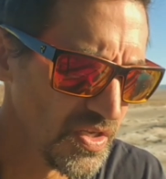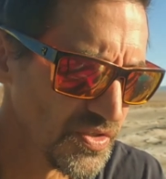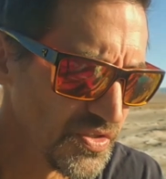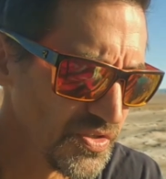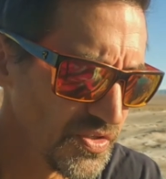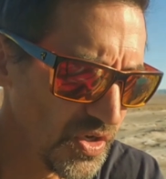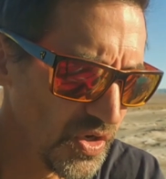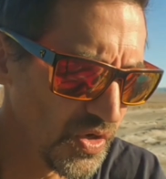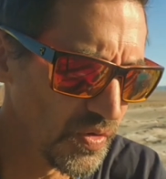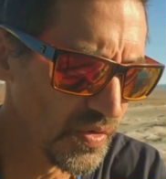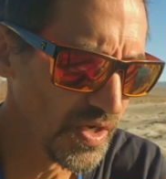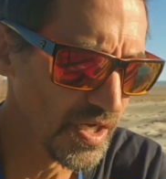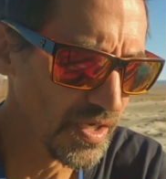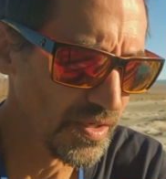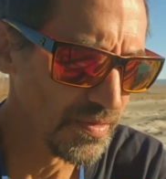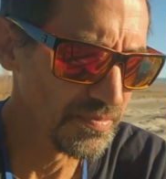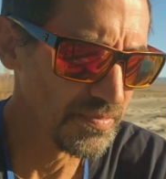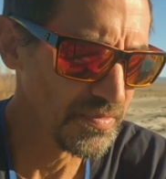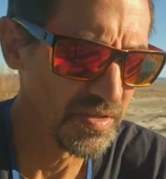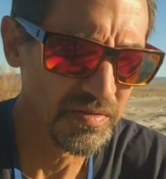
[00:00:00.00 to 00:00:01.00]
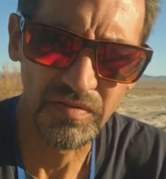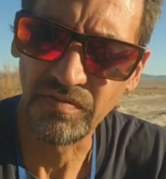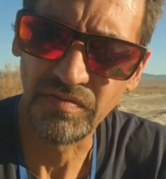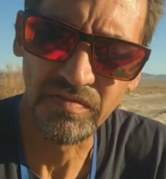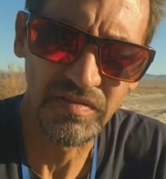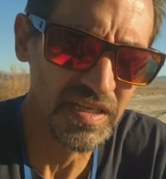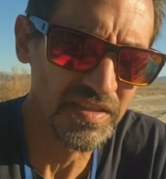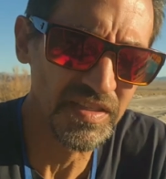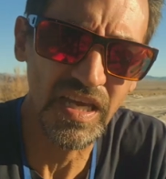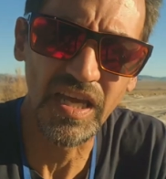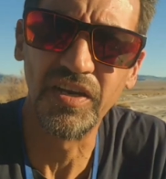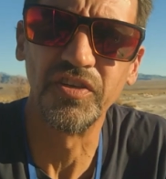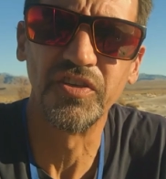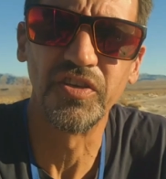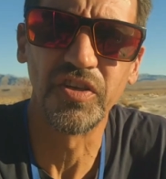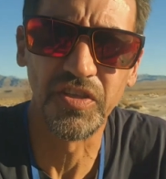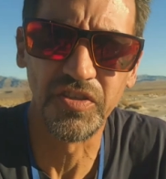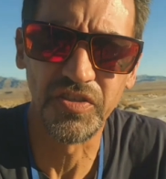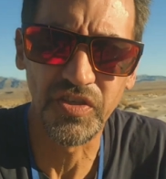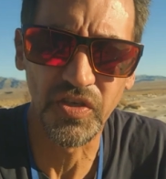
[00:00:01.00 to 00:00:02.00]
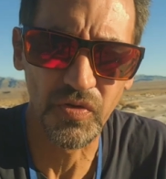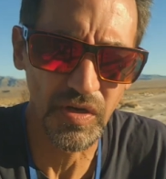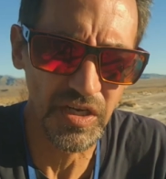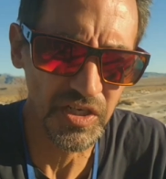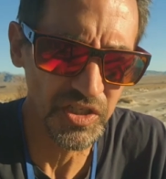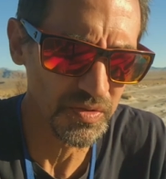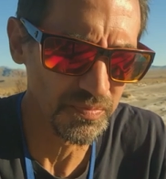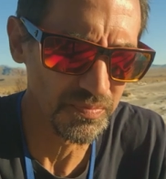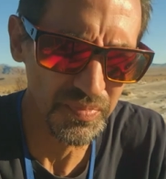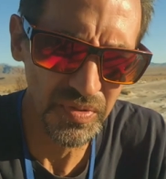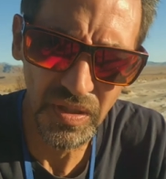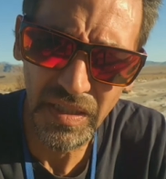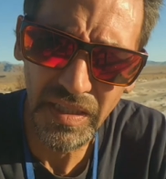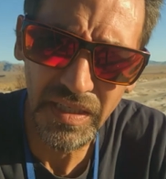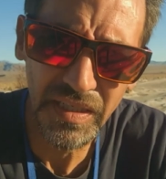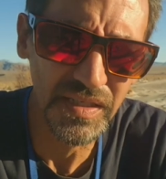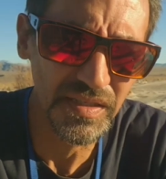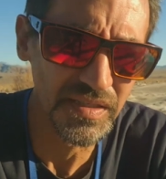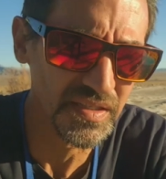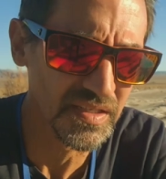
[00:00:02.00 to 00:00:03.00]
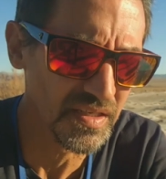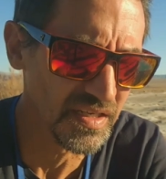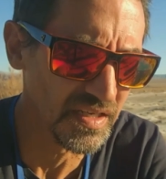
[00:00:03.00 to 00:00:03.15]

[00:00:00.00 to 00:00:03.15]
So take that into consideration, please.